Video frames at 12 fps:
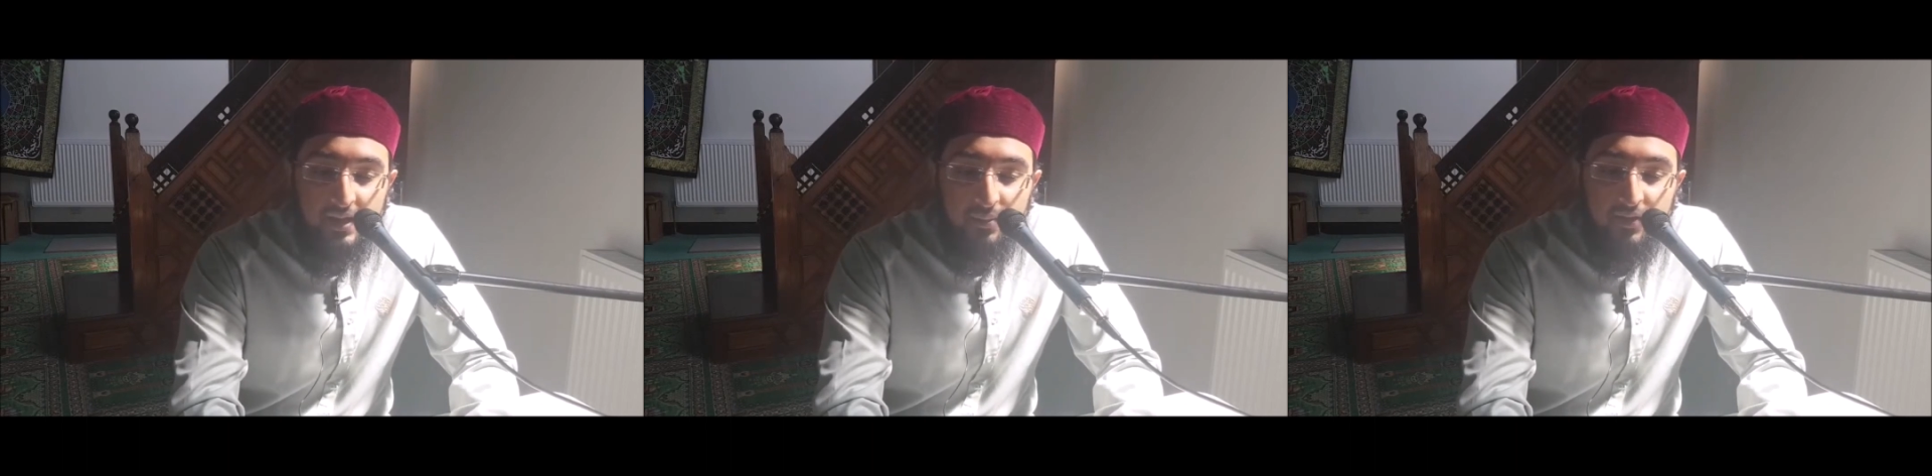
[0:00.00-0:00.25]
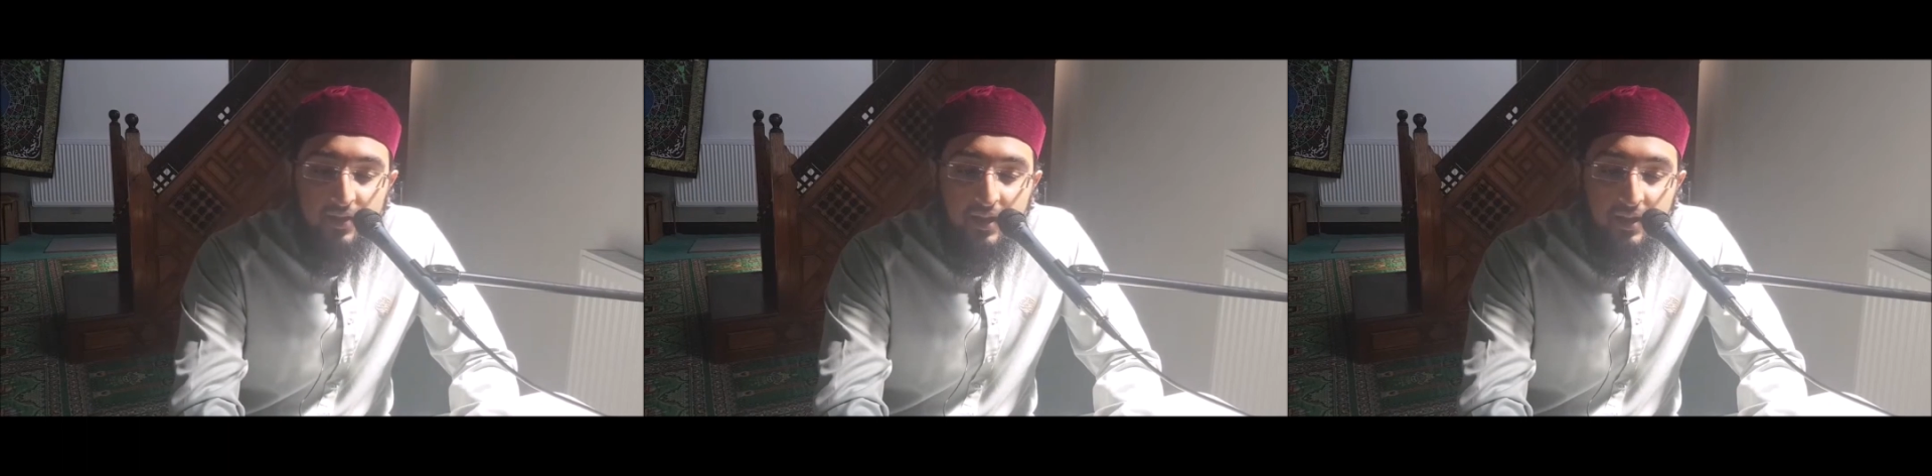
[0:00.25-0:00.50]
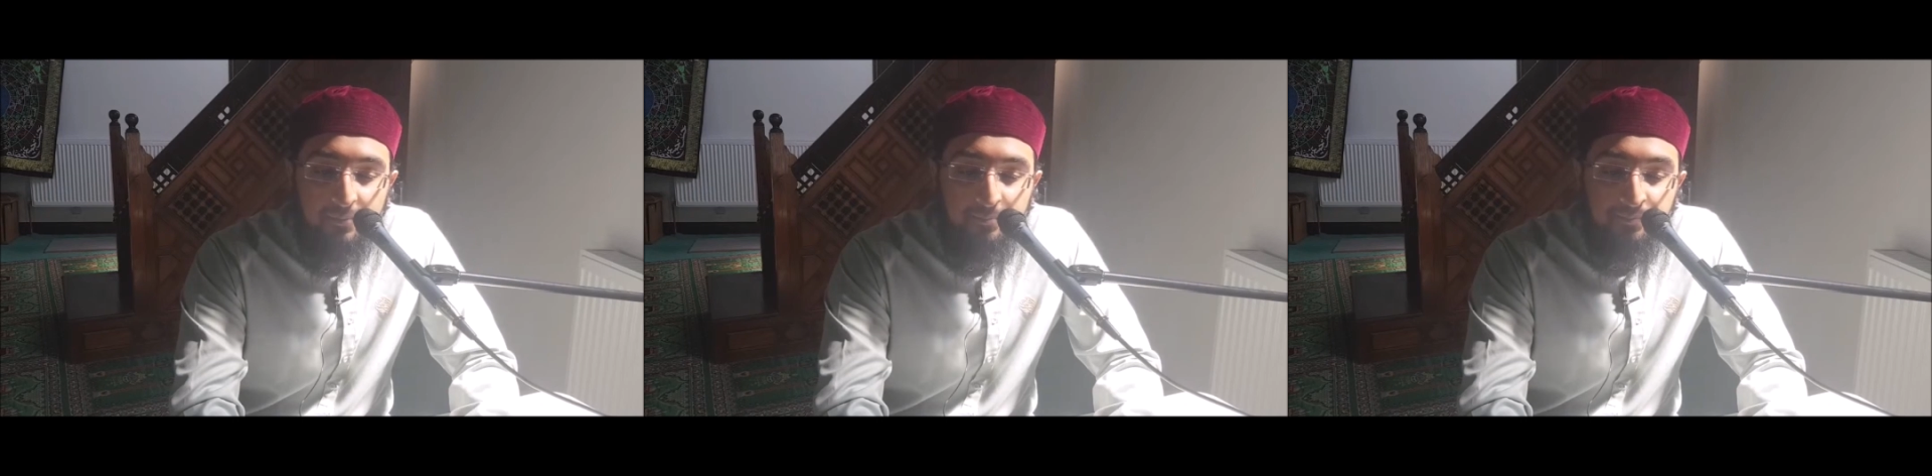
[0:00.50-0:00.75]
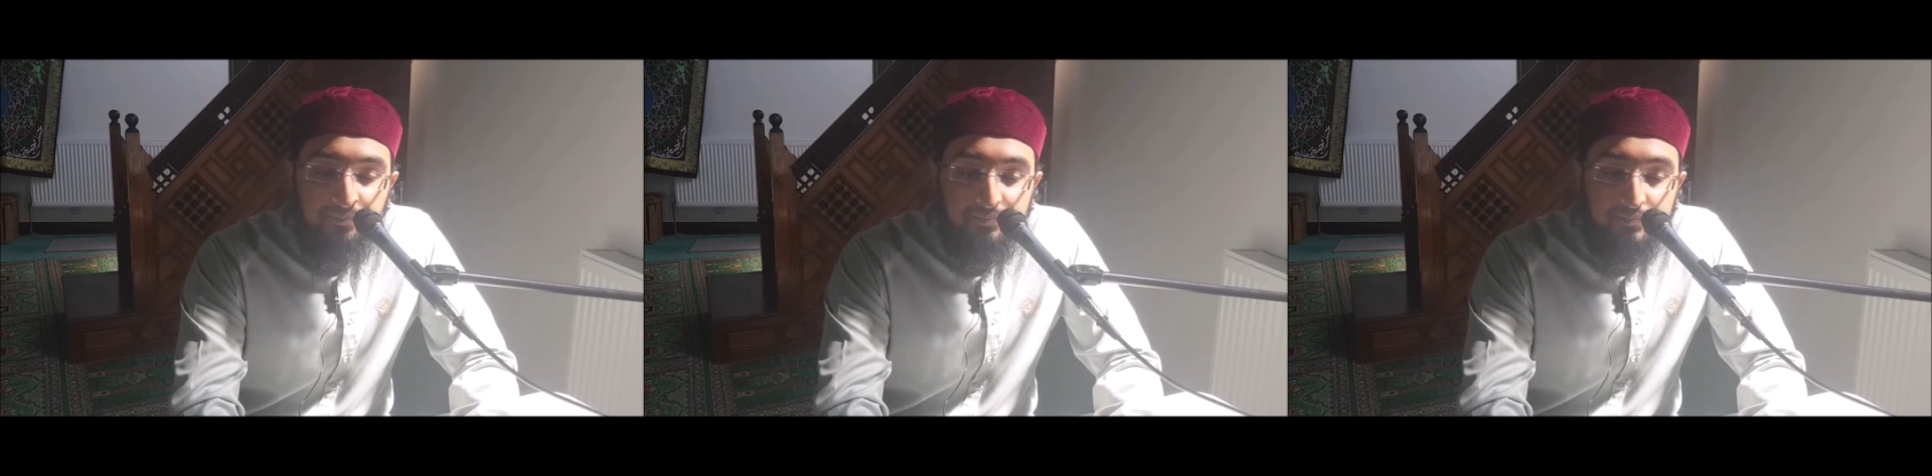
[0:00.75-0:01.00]

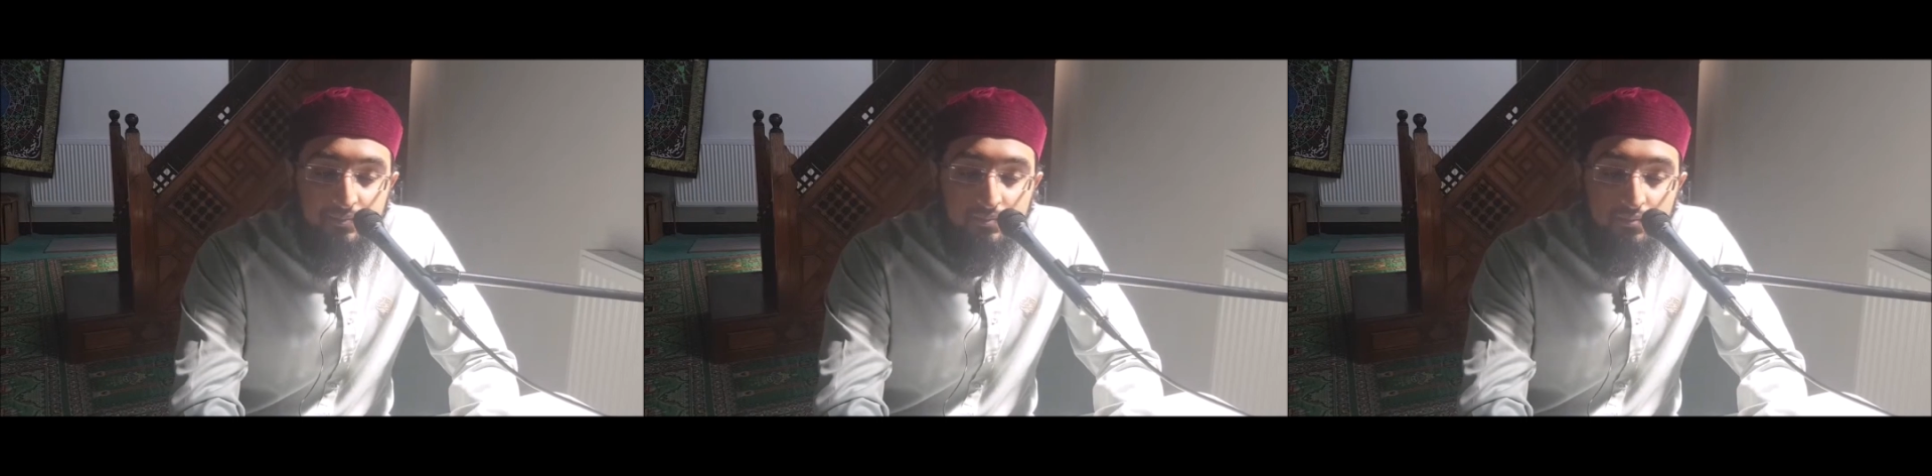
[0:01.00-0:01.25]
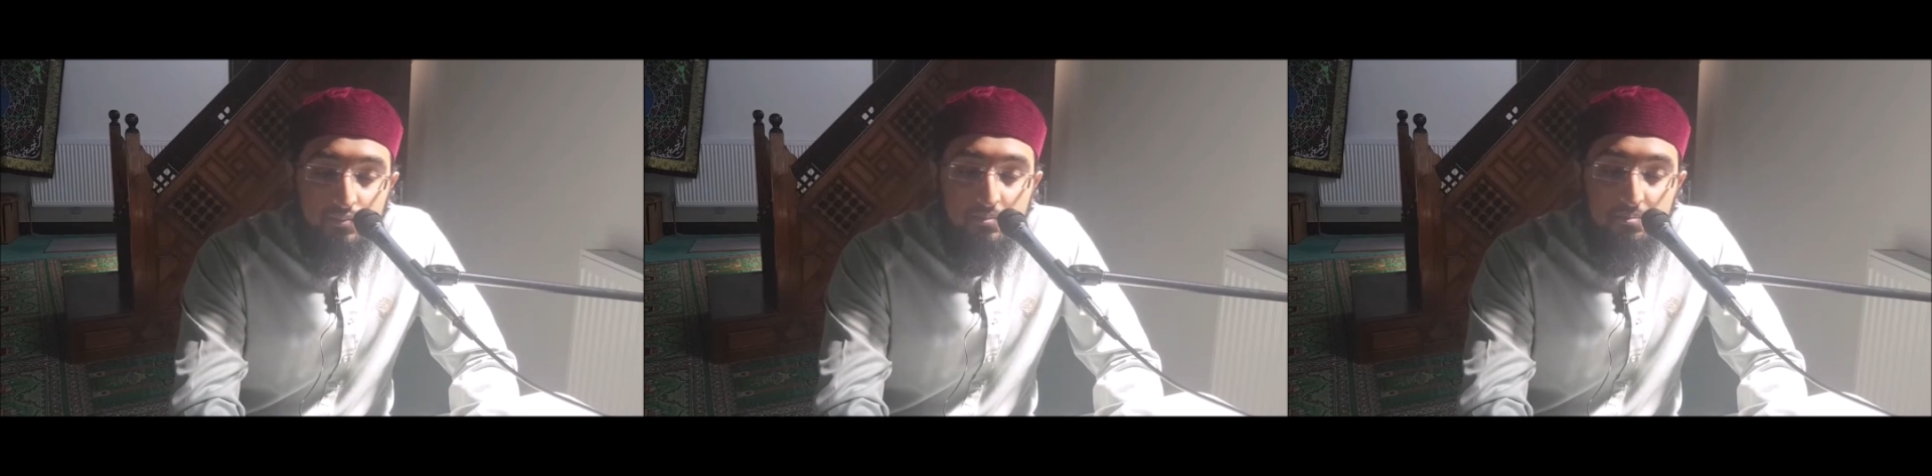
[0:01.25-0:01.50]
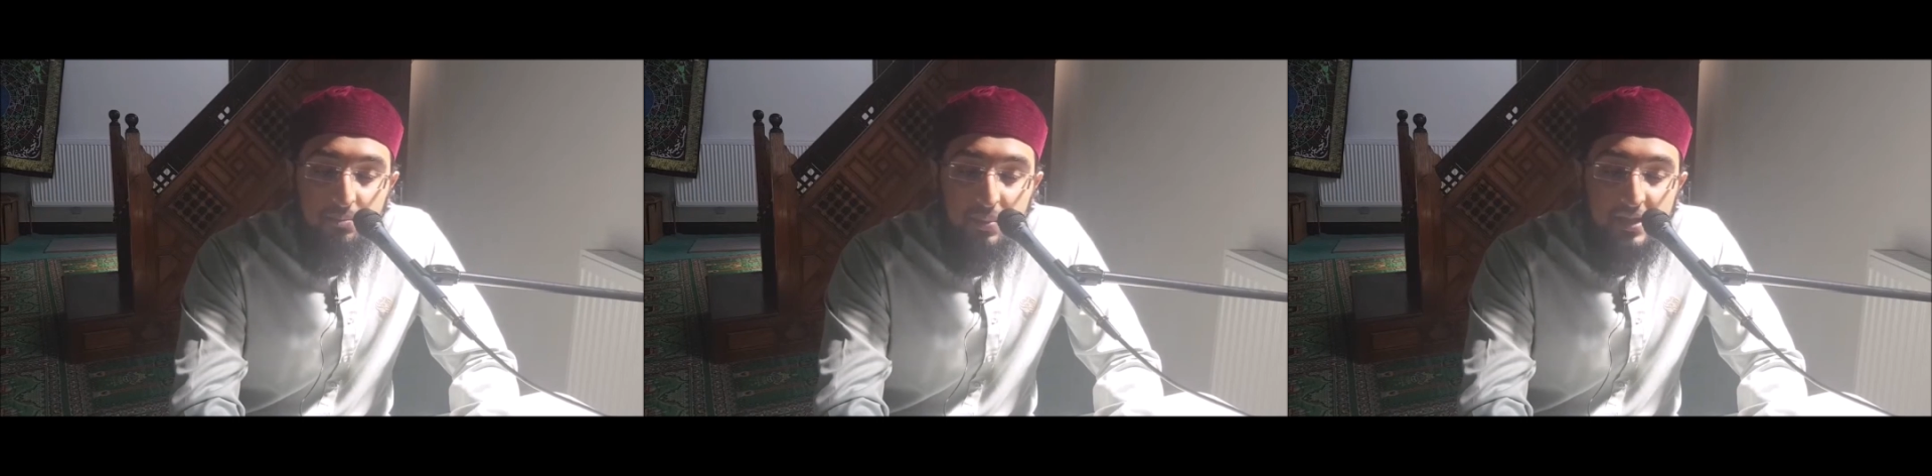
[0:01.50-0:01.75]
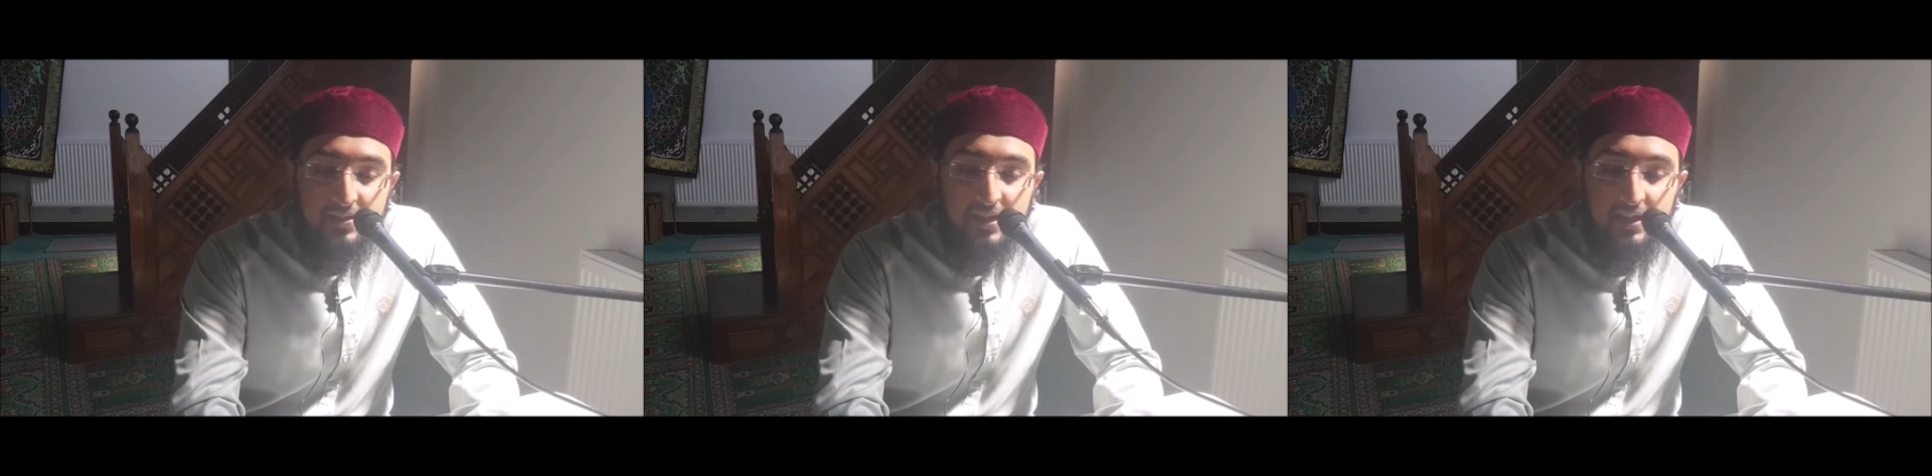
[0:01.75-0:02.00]
wasallam
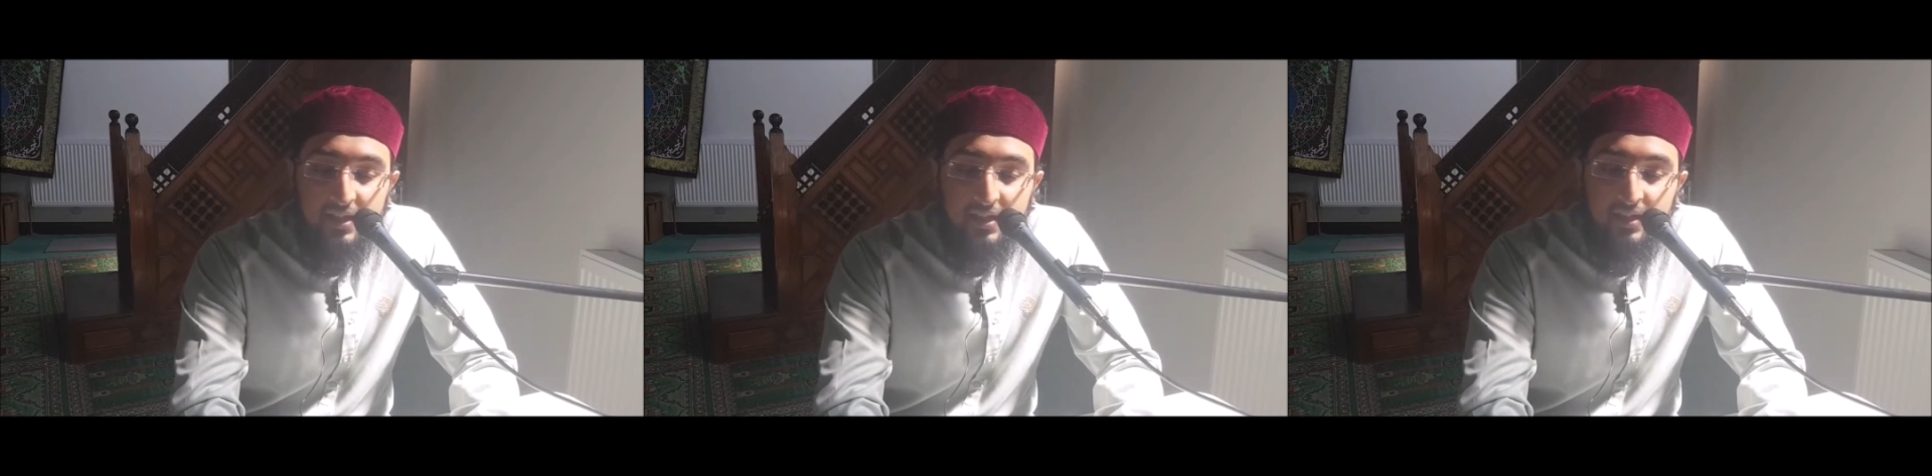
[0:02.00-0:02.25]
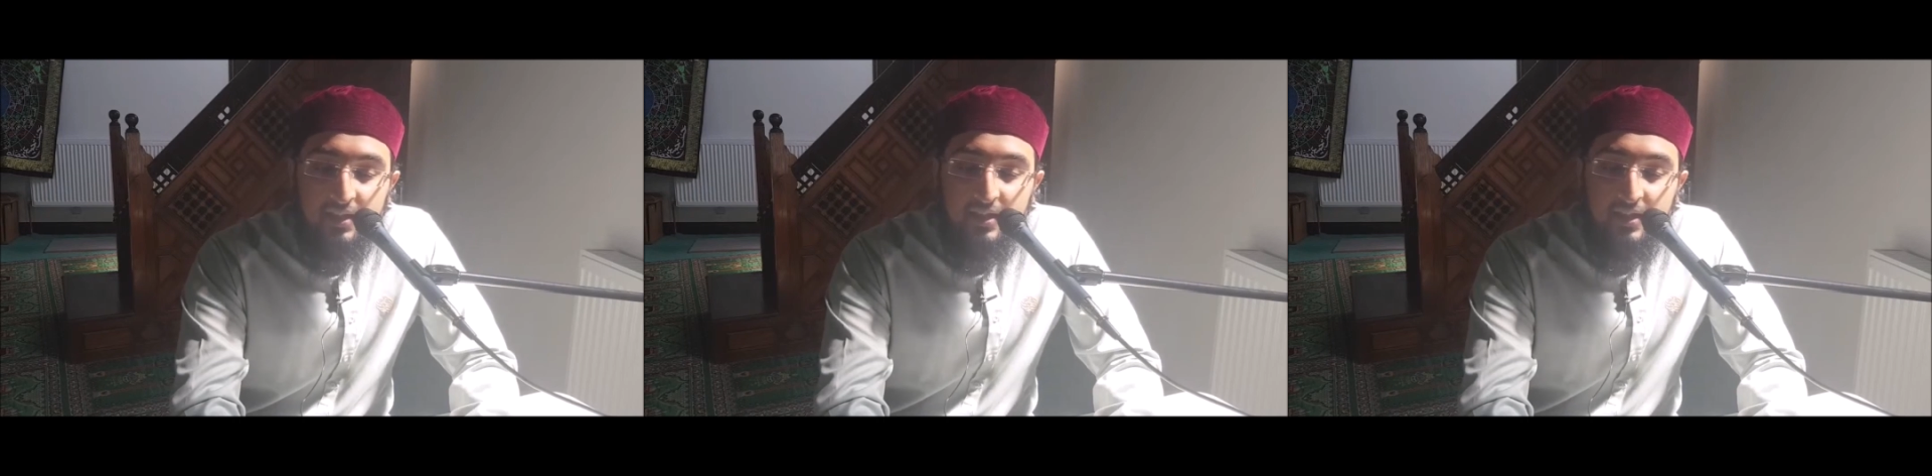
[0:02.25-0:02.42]
busy